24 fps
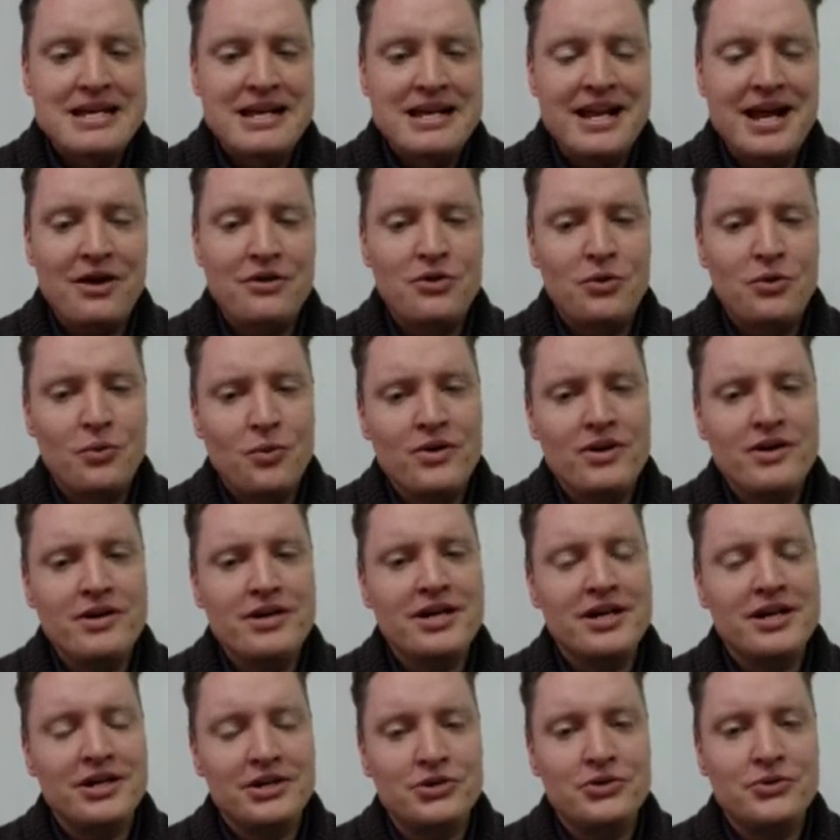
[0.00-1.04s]
Now, the
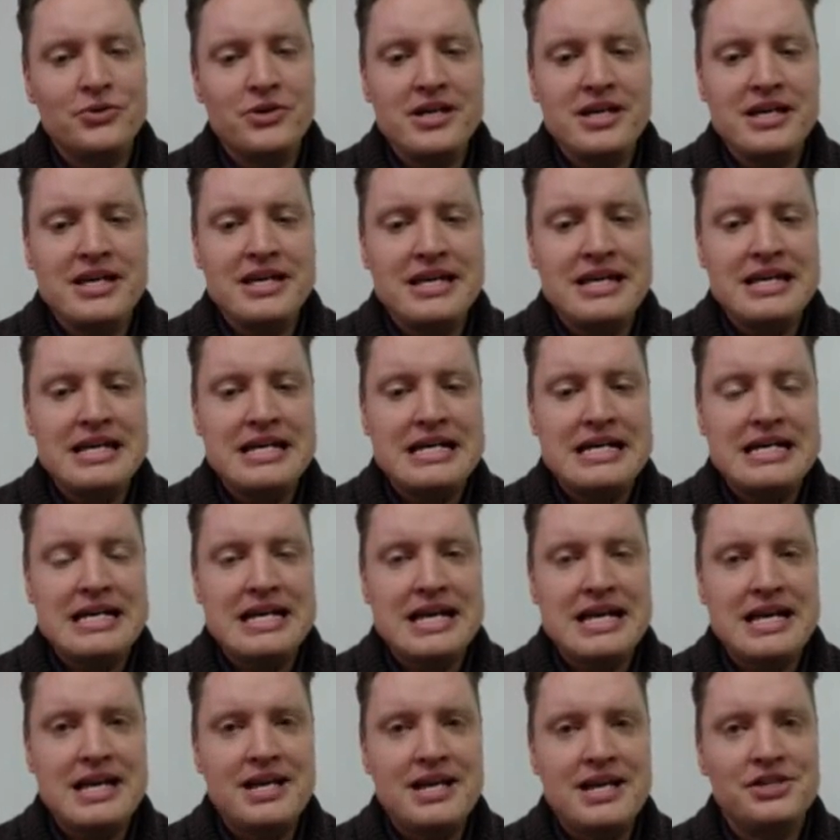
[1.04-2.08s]
word agree
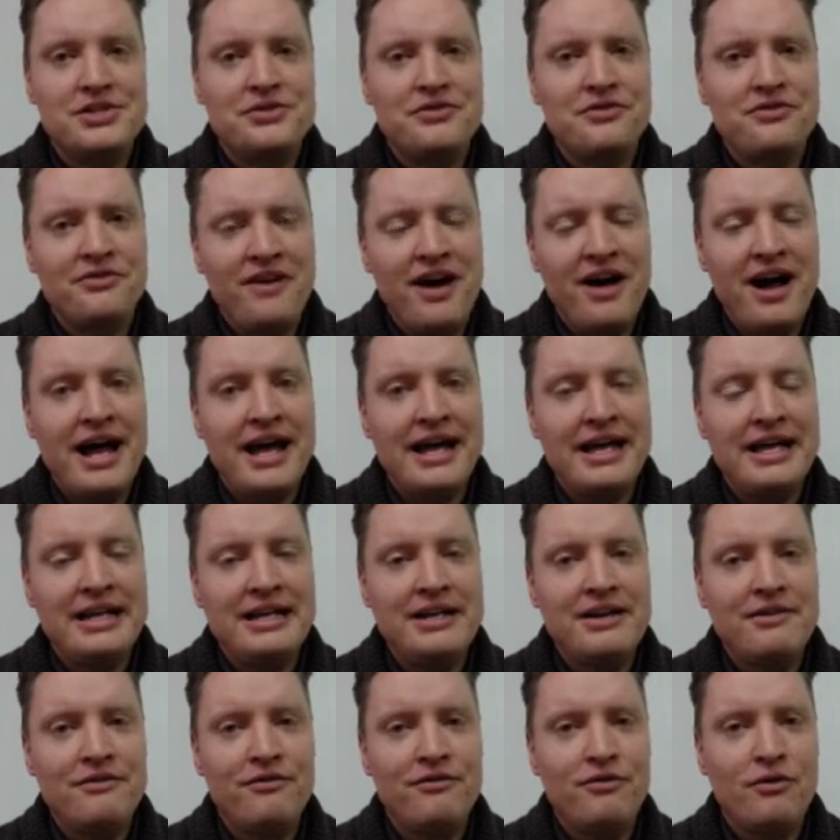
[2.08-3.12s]
is
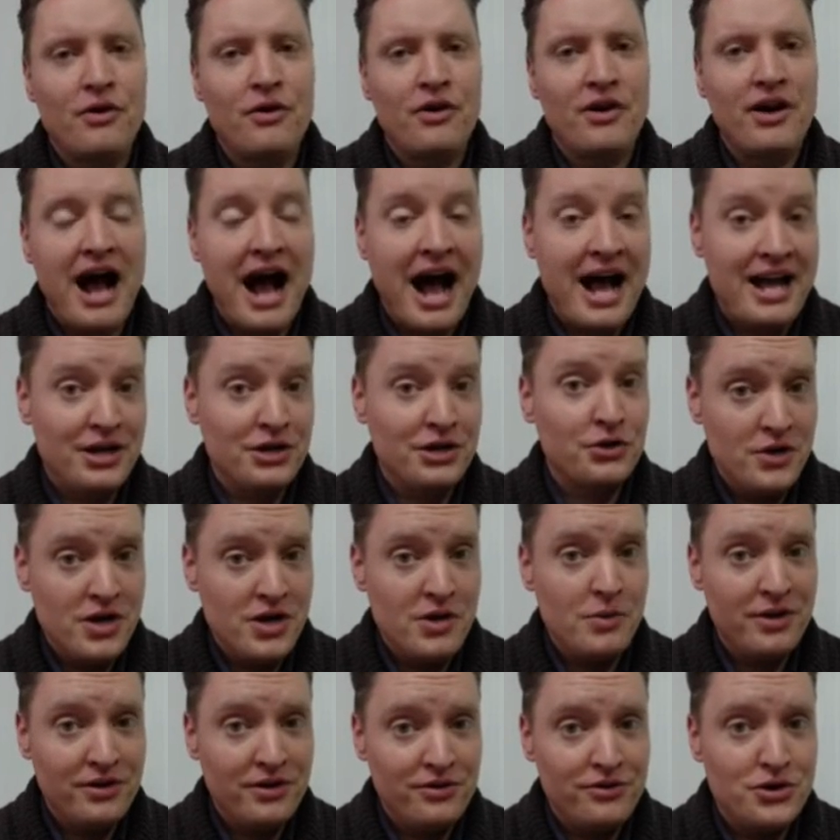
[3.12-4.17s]
fine for I agree
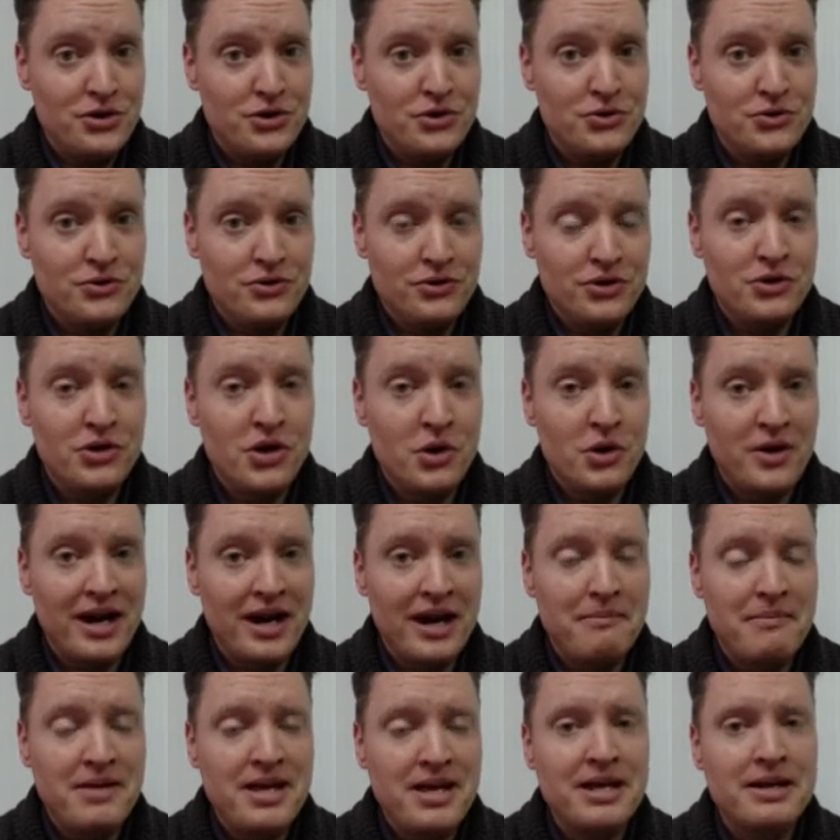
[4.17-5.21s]
with you. You know what
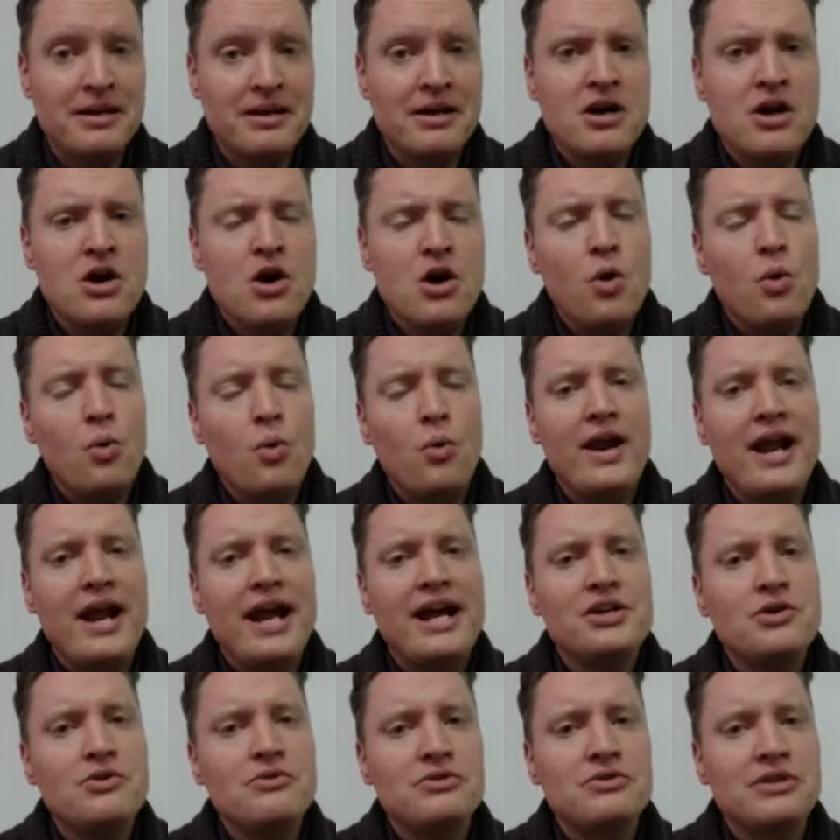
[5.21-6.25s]
I mean. What I
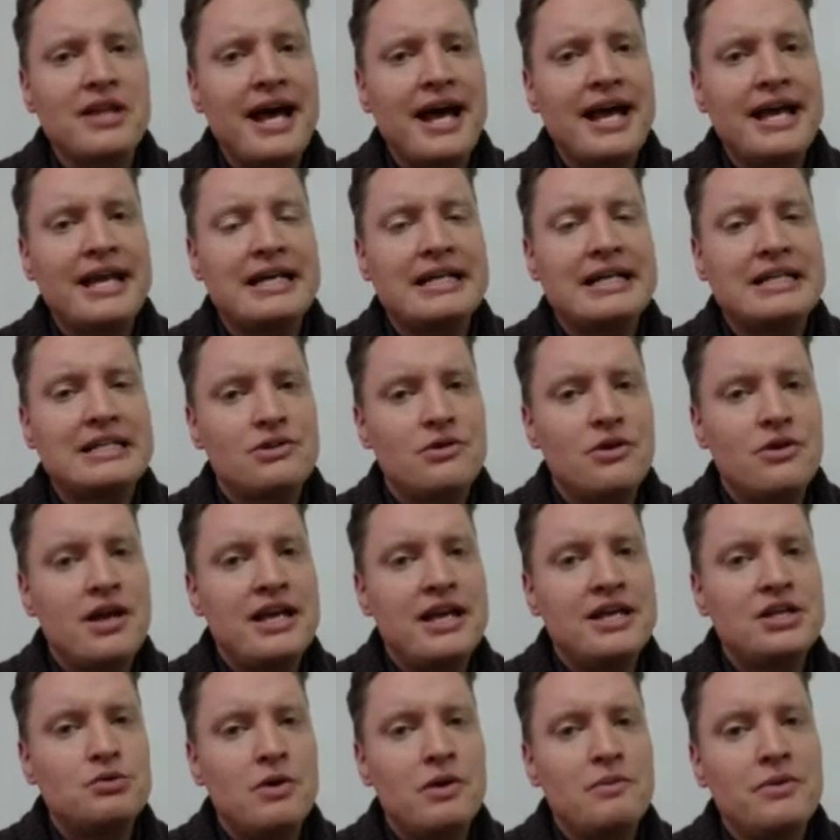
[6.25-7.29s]
don't like
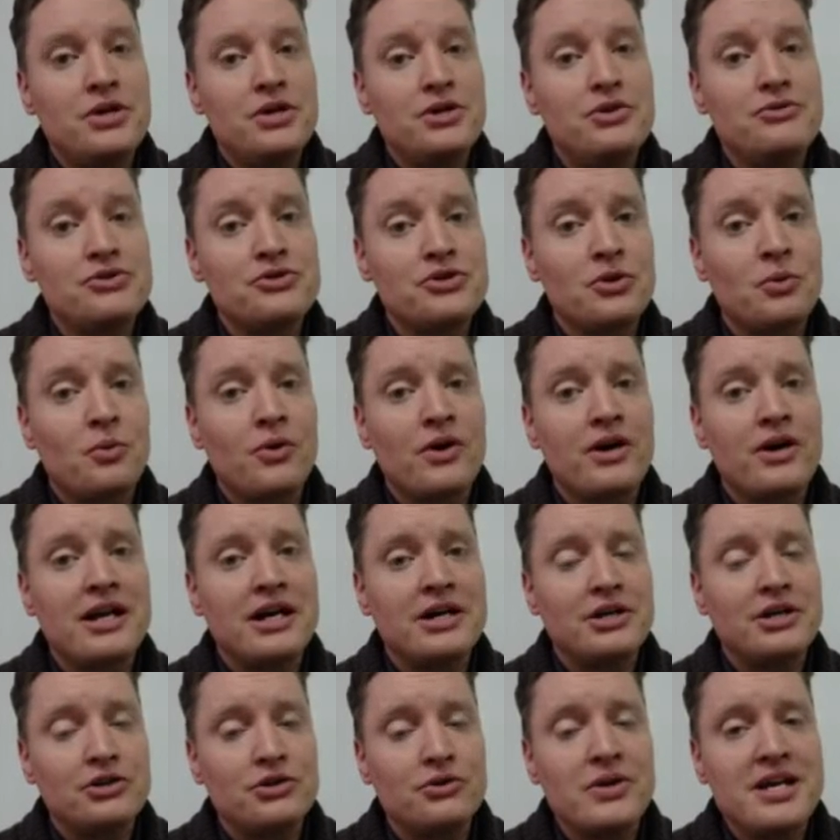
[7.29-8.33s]
is when we use the word
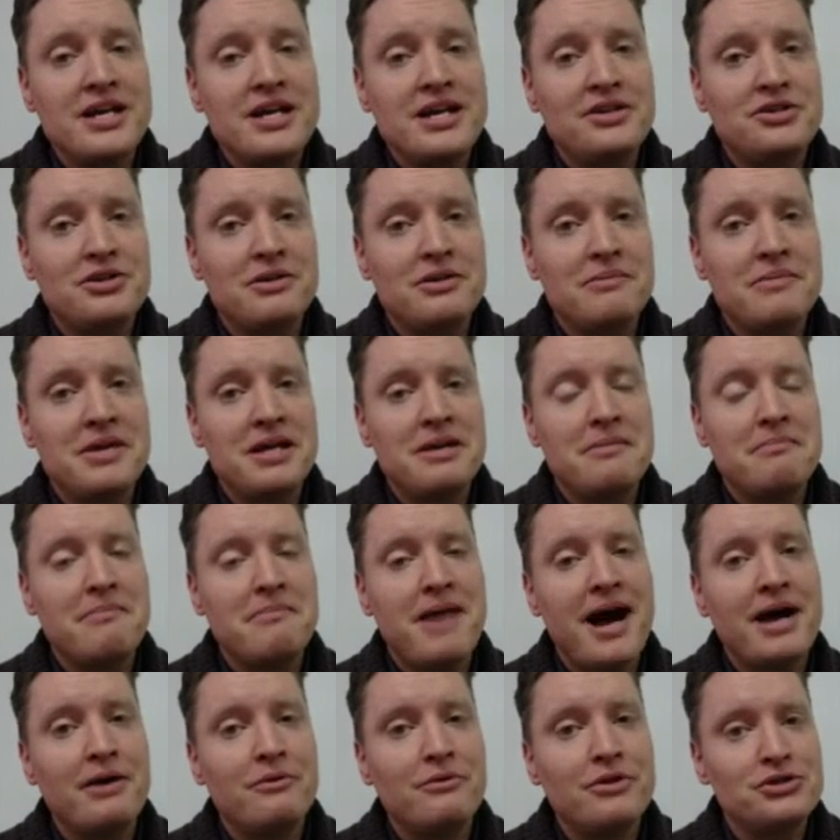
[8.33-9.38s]
agree to mean
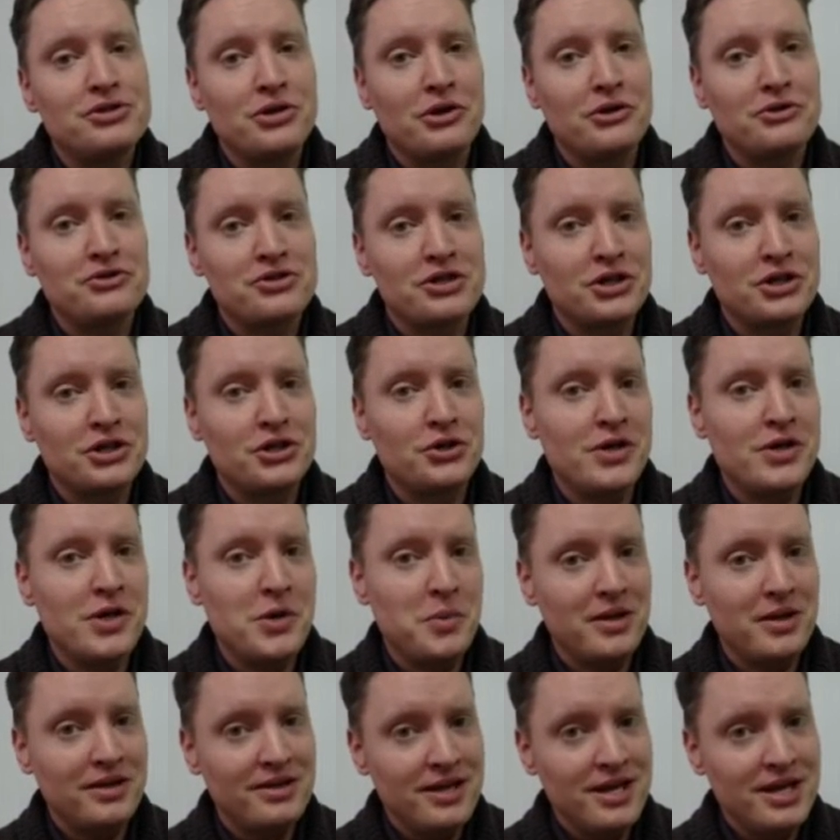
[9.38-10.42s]
my results agree
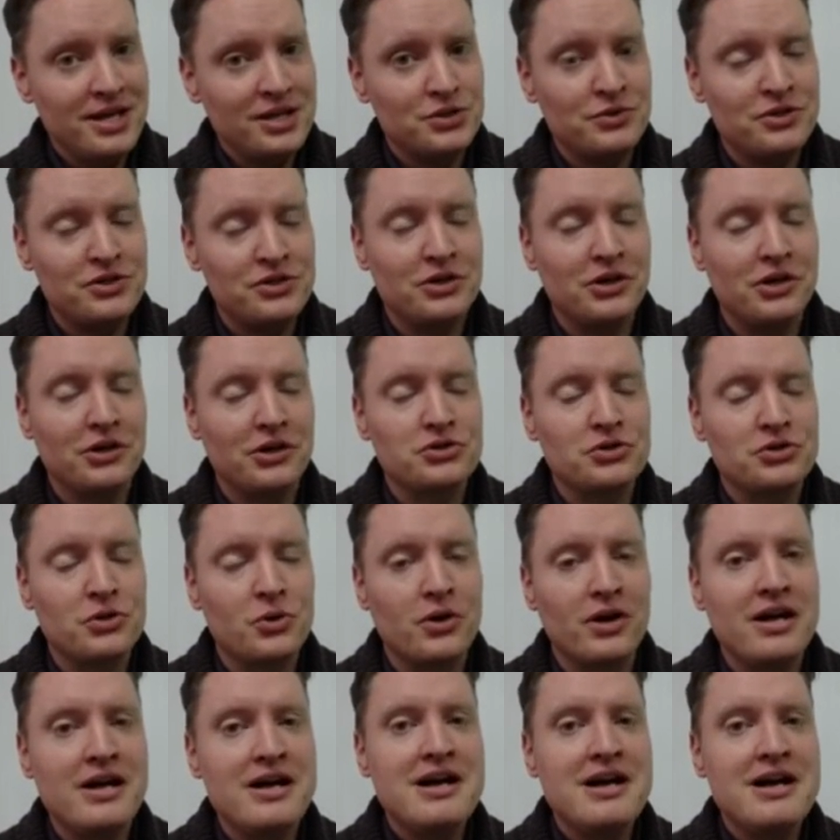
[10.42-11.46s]
with his results,
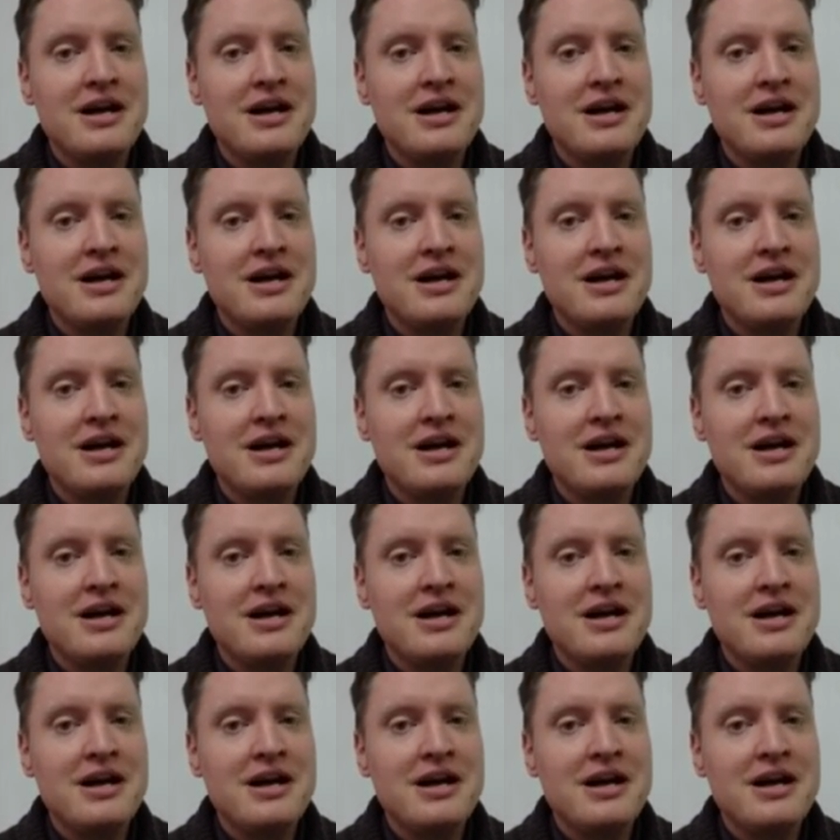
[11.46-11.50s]
or